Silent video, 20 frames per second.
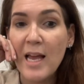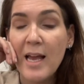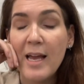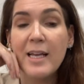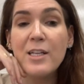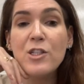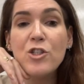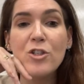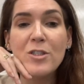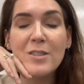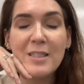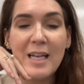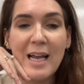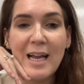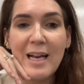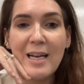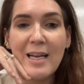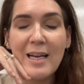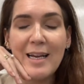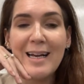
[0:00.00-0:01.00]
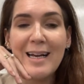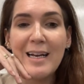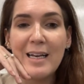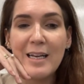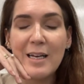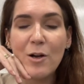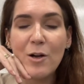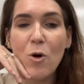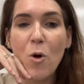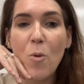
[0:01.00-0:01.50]
in your daily
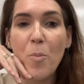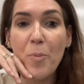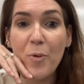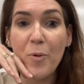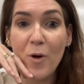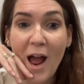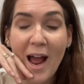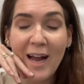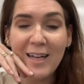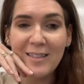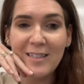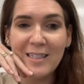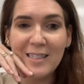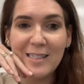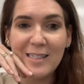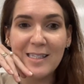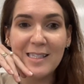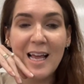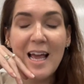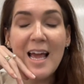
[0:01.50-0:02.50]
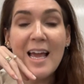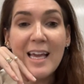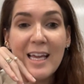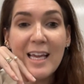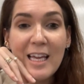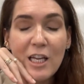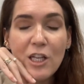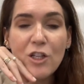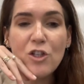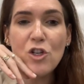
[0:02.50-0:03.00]
clinical practice,
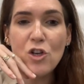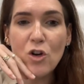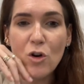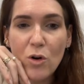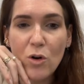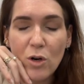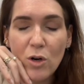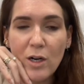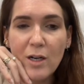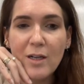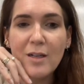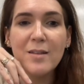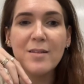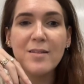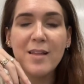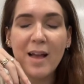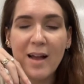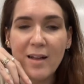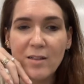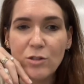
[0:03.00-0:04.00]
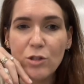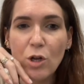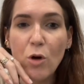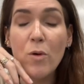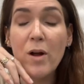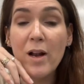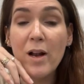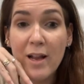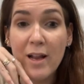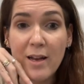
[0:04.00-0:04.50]
in your dental
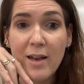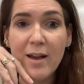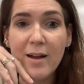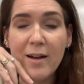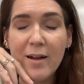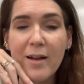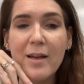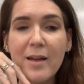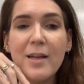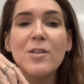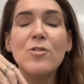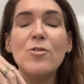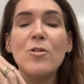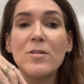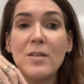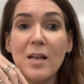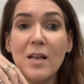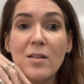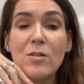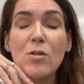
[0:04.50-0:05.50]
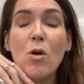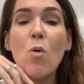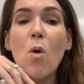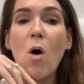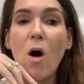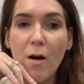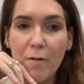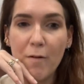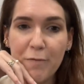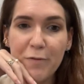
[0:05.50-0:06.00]
clinic, in your dental
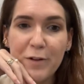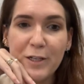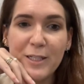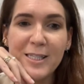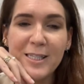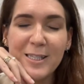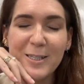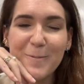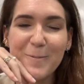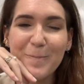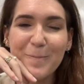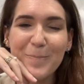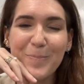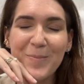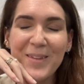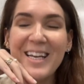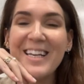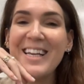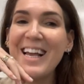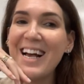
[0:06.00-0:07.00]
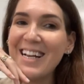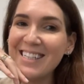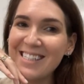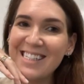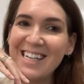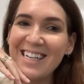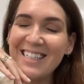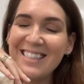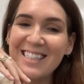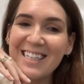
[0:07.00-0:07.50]
office. Yes,
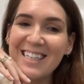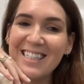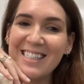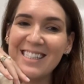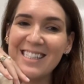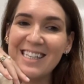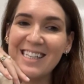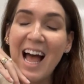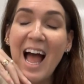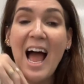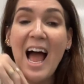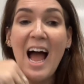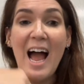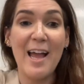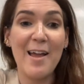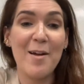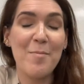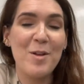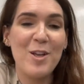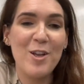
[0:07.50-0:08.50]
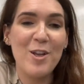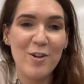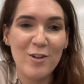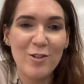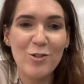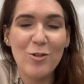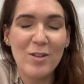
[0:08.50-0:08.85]
dentist, I am here to